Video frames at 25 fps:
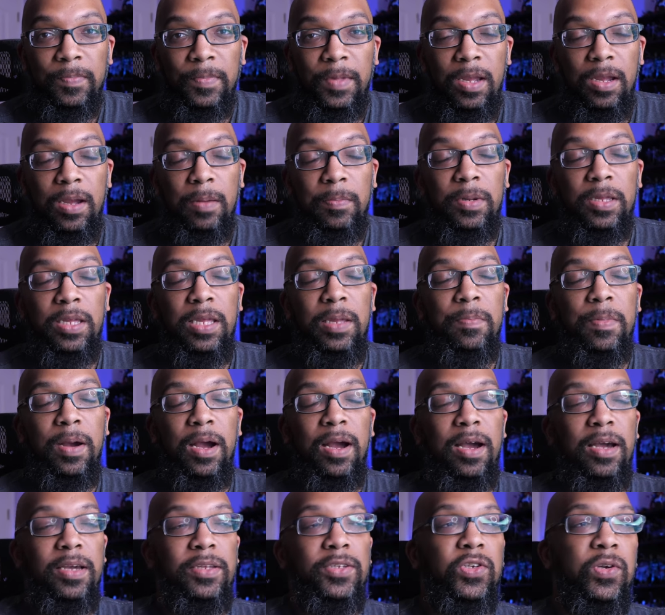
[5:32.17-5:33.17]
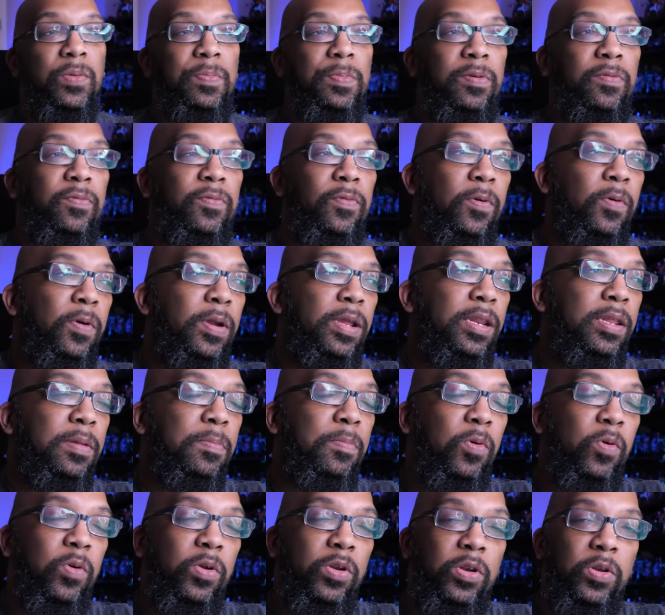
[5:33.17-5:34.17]
I'm going to keep my eyes open for any
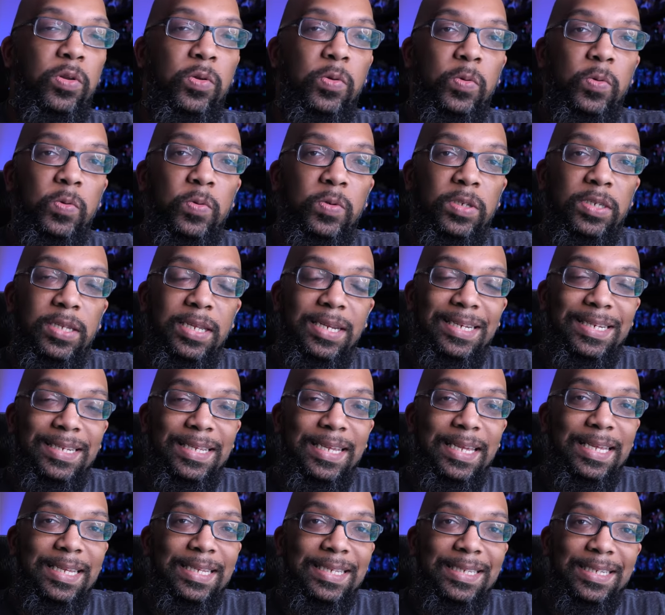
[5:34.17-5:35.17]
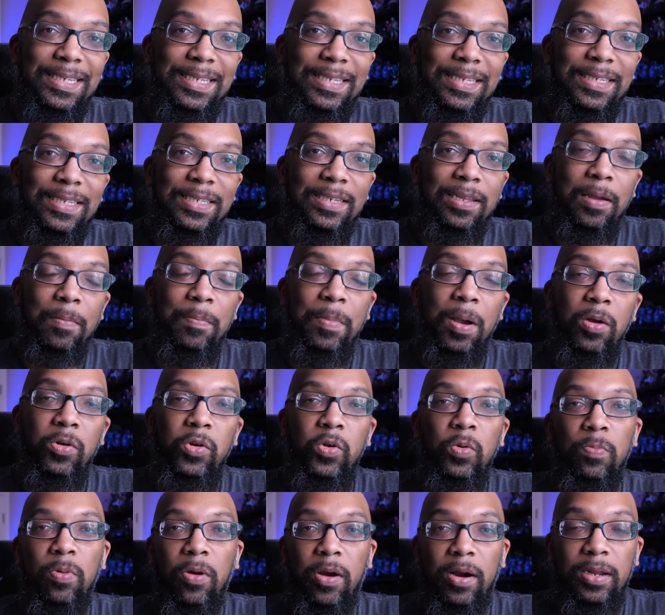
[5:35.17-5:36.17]
more news and teases about
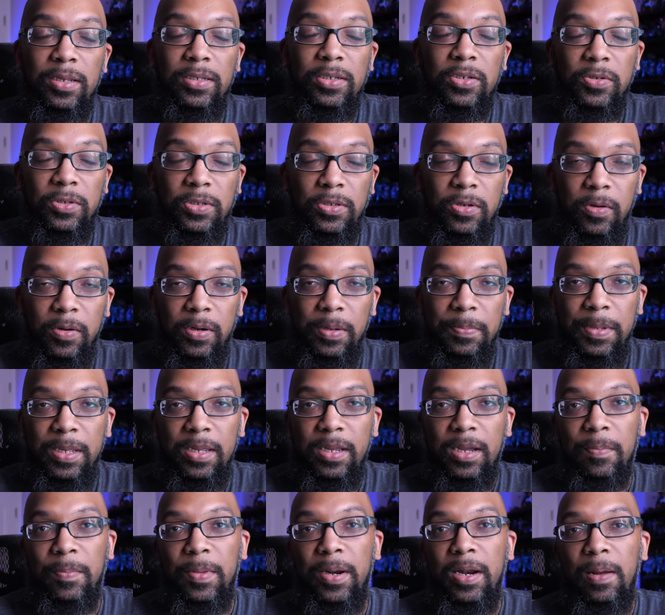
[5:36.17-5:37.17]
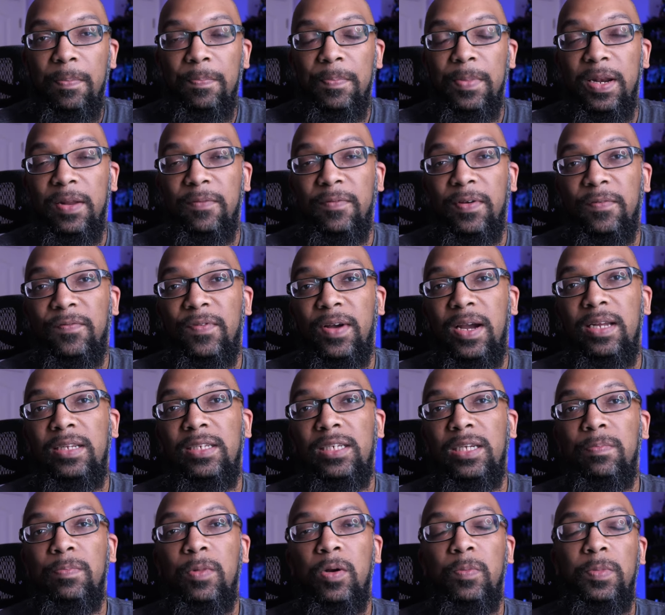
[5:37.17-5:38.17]
new products that's going to be coming up. And if I find
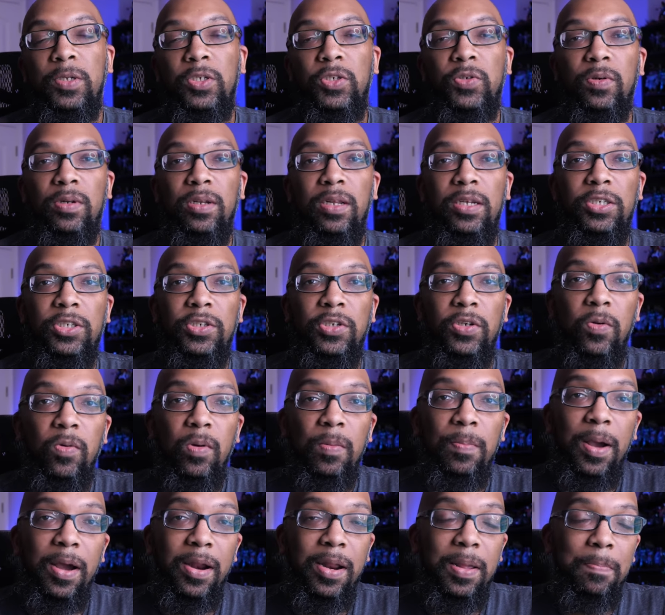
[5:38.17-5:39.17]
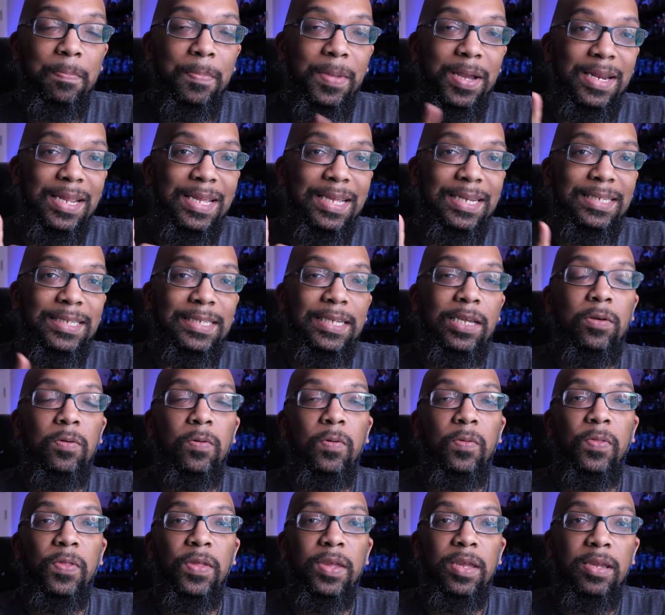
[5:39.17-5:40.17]
some, I'll be sure to let you know about it. But
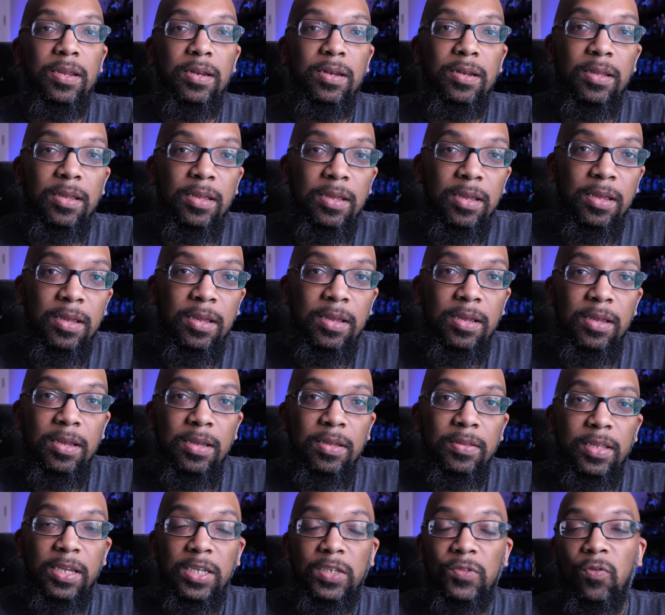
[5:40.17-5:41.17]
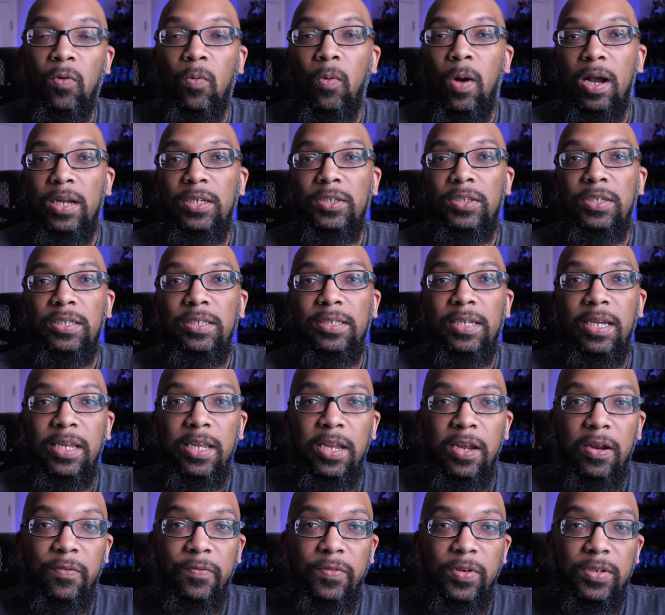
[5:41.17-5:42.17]
until then, thanks for watching. Take
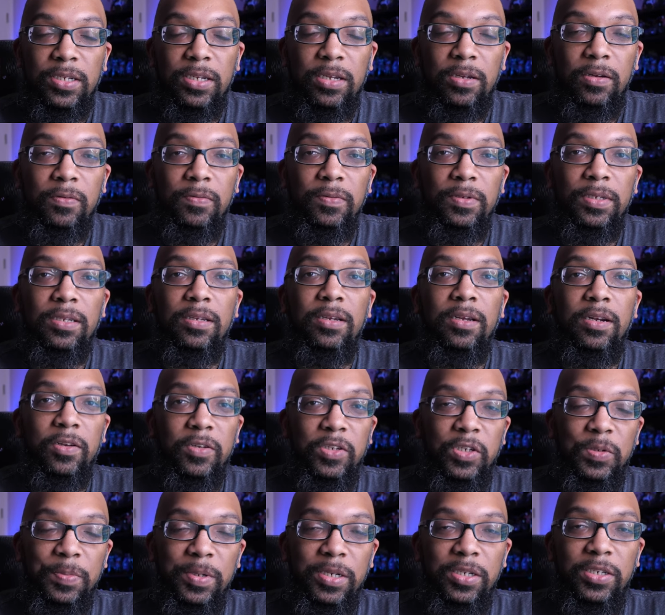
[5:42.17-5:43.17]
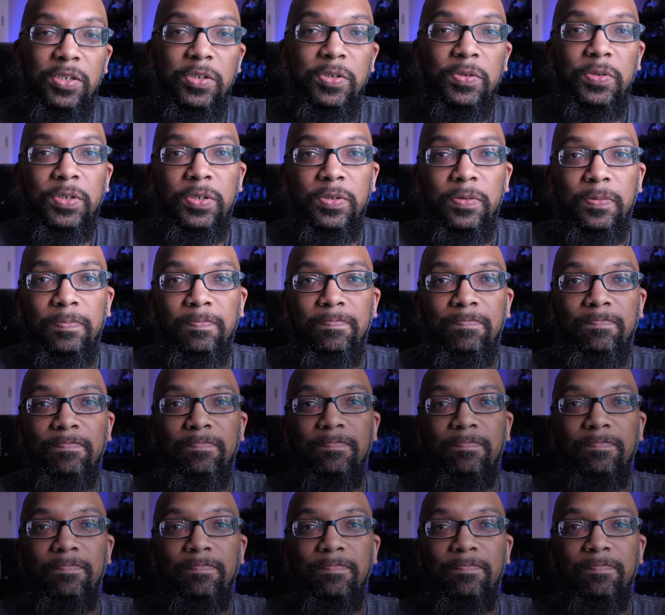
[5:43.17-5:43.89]
care of yourselves, and I'll speak to you soon.